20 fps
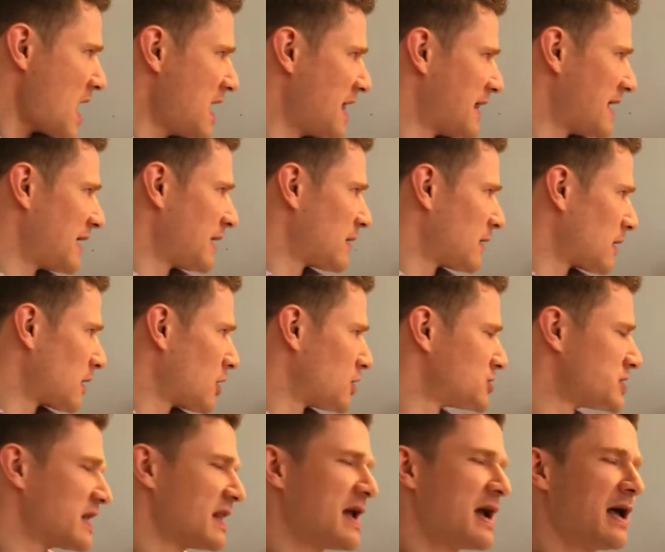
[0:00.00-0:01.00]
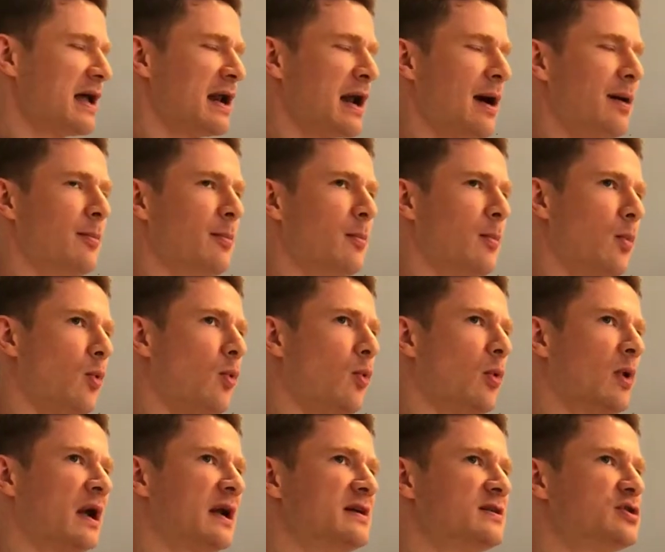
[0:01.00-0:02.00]
And then close to the end, um,
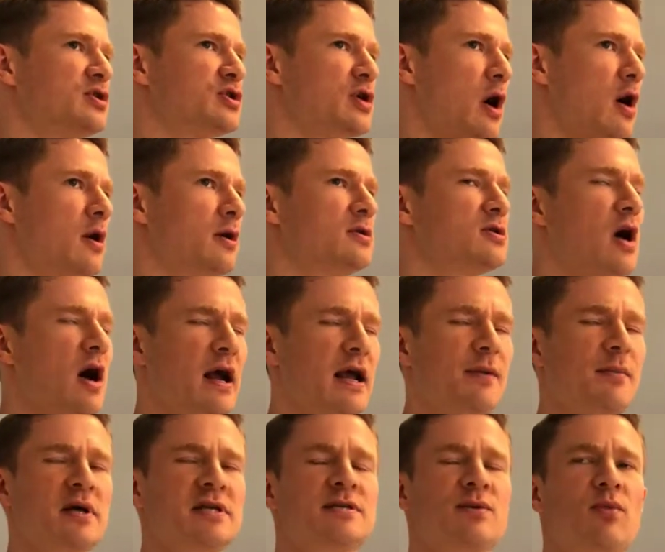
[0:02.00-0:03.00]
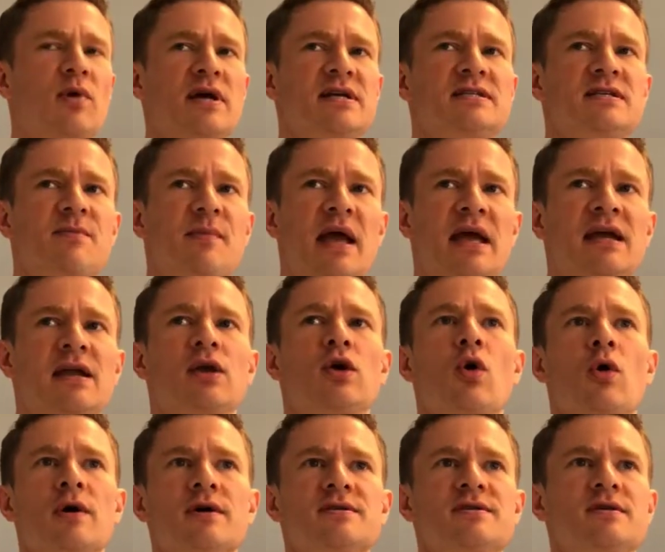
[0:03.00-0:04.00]
we're gonna start talking about some ways to make it
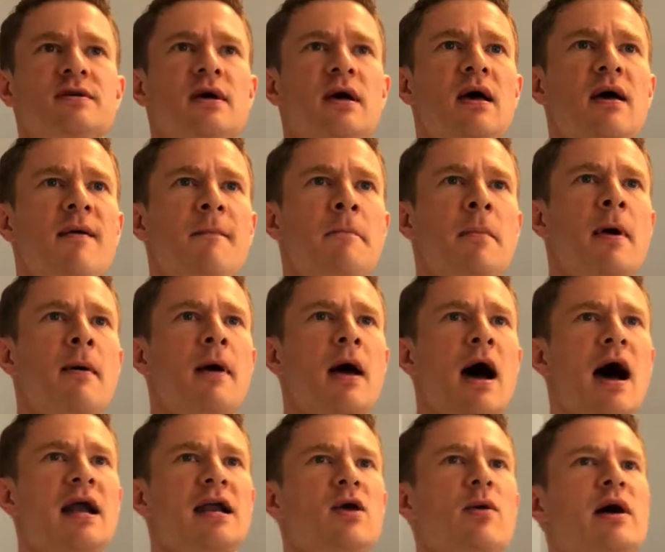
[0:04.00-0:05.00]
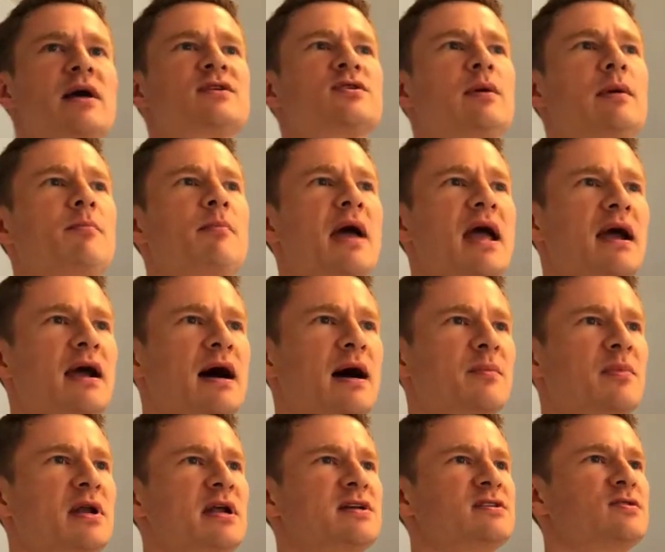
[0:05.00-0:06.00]
yours. How do you actually make
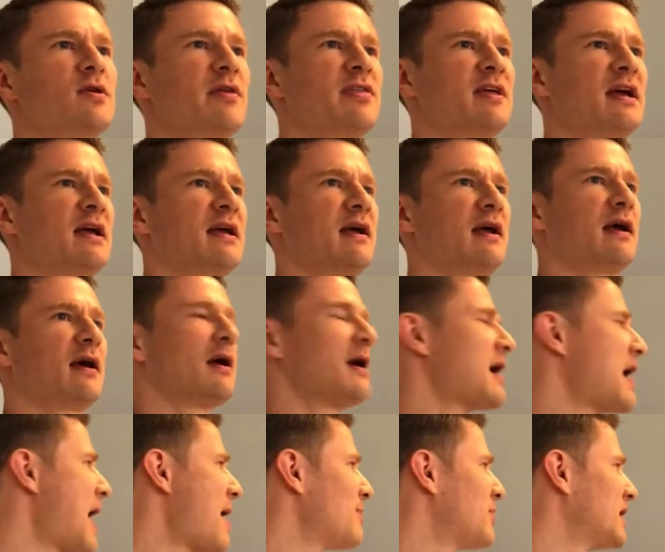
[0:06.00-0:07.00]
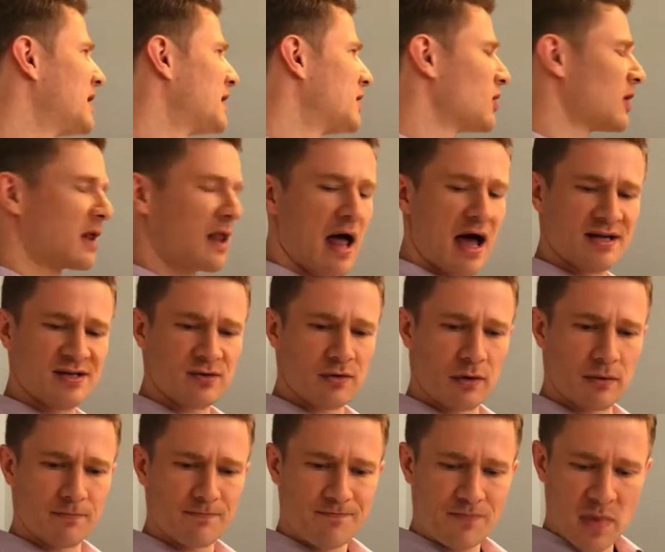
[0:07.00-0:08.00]
computational thinking happen in your
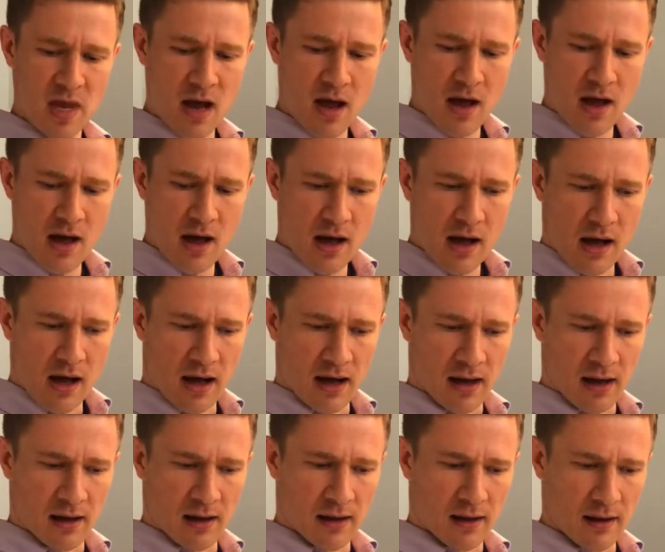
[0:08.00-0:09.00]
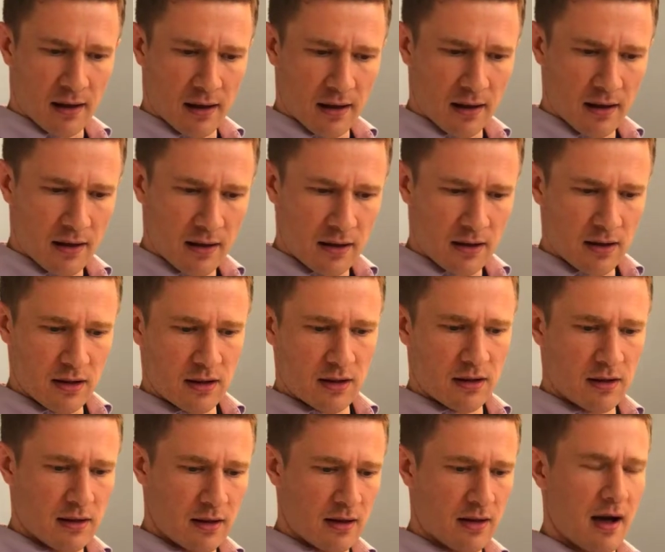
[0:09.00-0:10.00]
classroom? Uh,
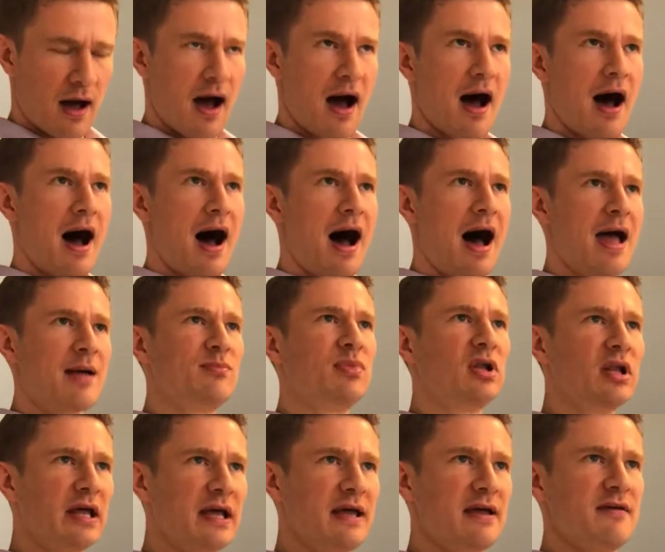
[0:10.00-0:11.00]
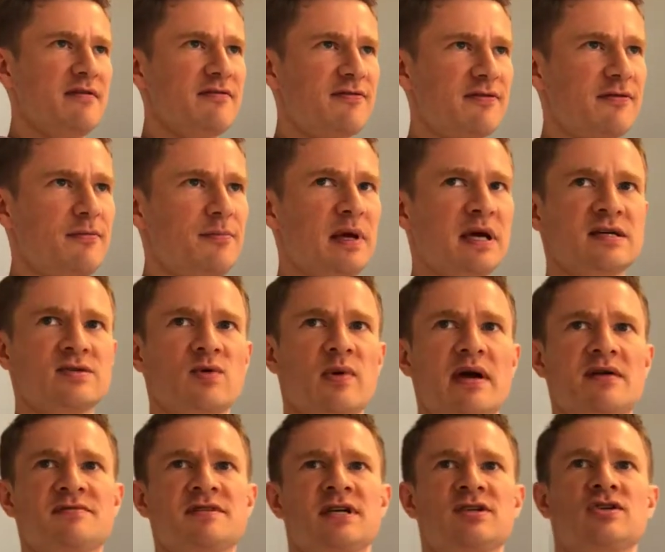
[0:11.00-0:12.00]
I believe, because
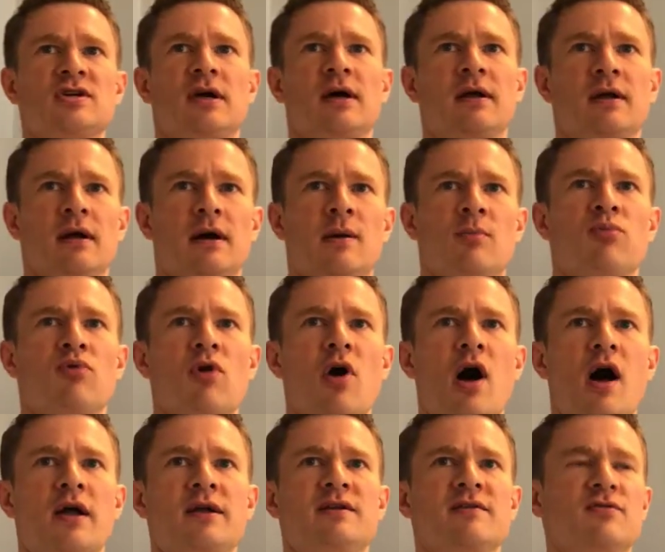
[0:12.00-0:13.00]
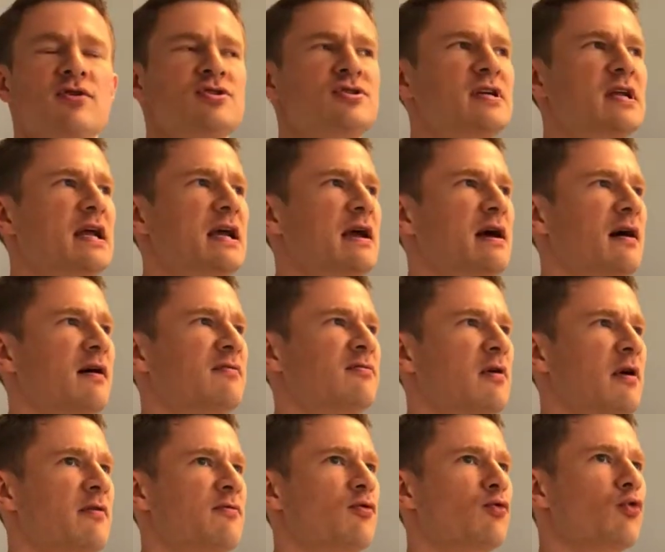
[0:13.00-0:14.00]
we have such a, a broad diversity of,
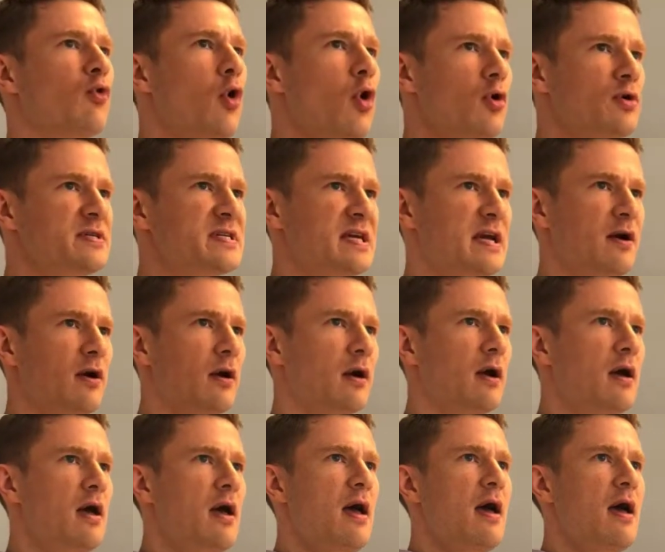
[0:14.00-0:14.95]
of roles here,